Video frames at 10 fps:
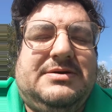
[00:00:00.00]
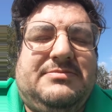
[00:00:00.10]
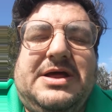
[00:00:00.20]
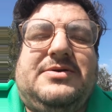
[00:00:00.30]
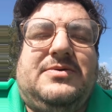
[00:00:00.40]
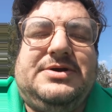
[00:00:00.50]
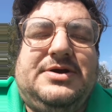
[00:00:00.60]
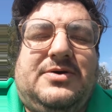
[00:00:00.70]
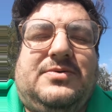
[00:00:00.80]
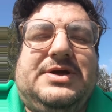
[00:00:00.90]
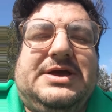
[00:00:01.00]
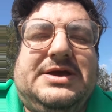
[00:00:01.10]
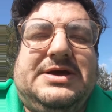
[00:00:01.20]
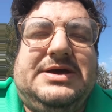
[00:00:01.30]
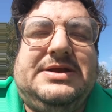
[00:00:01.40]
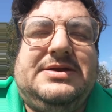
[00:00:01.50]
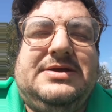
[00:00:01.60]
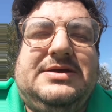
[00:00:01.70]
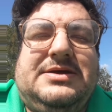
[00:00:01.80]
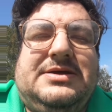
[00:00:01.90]
I'm not going to own a gun
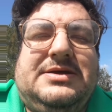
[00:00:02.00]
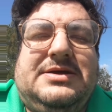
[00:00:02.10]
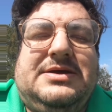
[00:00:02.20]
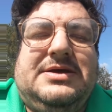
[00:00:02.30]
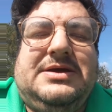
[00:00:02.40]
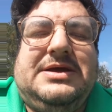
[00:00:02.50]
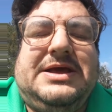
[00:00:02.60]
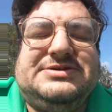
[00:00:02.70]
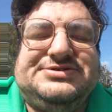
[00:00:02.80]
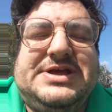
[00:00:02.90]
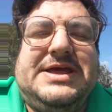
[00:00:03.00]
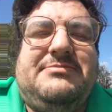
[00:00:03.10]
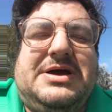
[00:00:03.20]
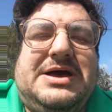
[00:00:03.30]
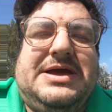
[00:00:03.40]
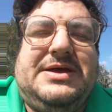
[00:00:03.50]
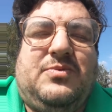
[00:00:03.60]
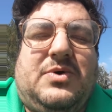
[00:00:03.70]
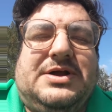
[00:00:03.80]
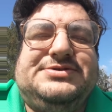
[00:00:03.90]
and stand by
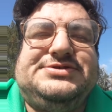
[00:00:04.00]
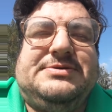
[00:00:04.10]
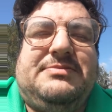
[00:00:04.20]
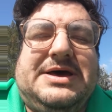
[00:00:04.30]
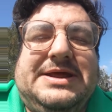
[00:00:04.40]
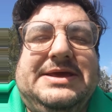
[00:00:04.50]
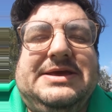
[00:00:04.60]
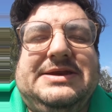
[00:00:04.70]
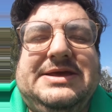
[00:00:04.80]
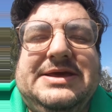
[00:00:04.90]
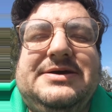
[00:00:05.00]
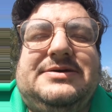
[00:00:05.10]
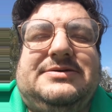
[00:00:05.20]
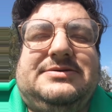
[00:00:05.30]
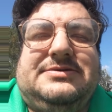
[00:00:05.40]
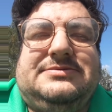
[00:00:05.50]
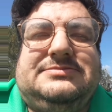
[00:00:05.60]
and watch somebody get killed.